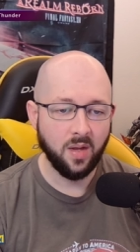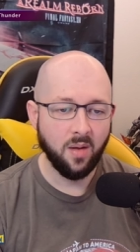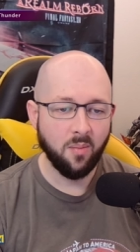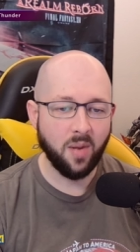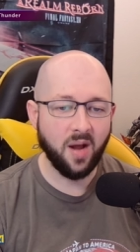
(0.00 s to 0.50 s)

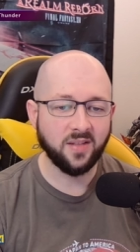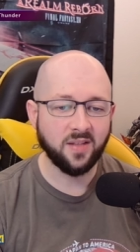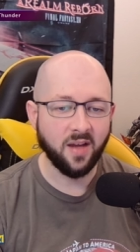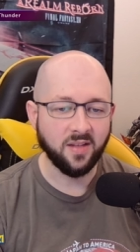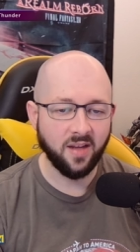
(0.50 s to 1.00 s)
Pot
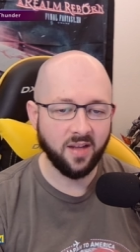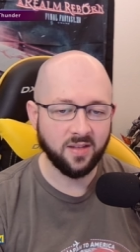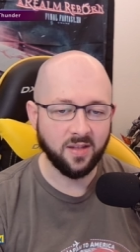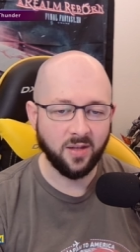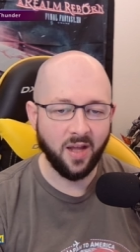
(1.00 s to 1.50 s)
size, that's
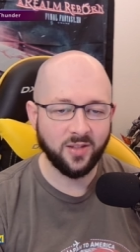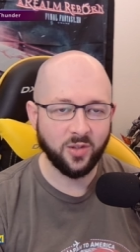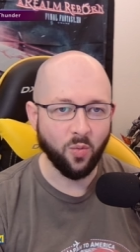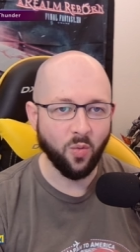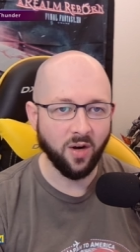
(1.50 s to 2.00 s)
it, that's
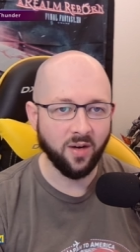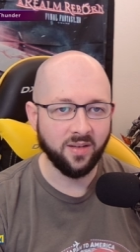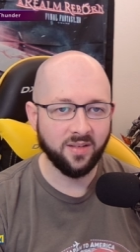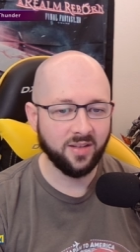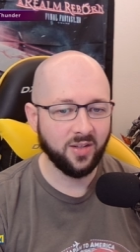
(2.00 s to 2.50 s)
the word.
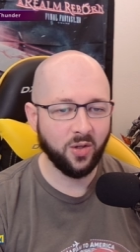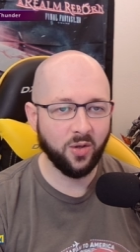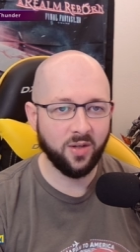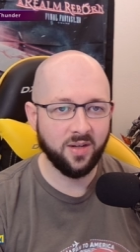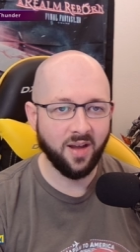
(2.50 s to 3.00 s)

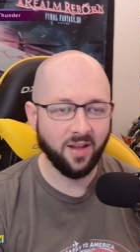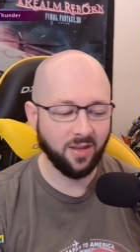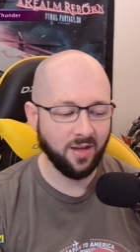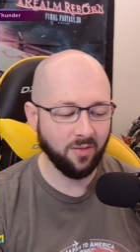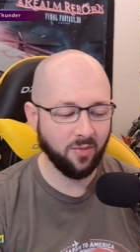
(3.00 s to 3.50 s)
Could not
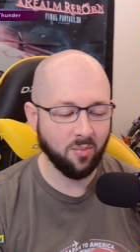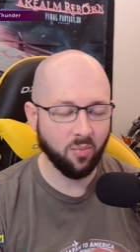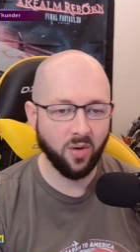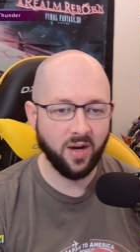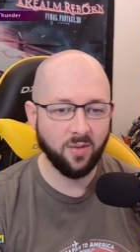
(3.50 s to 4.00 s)
think of it,
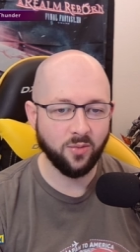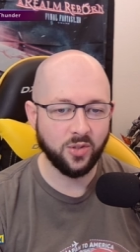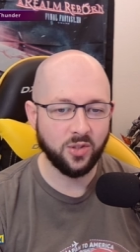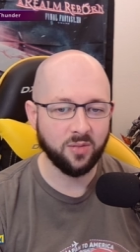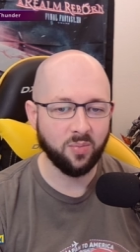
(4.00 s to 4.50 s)
brain was
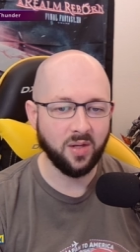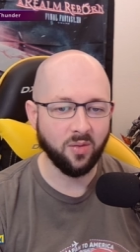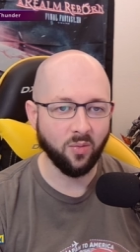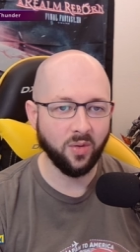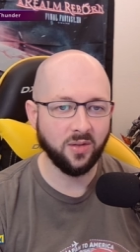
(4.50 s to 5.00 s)
just being real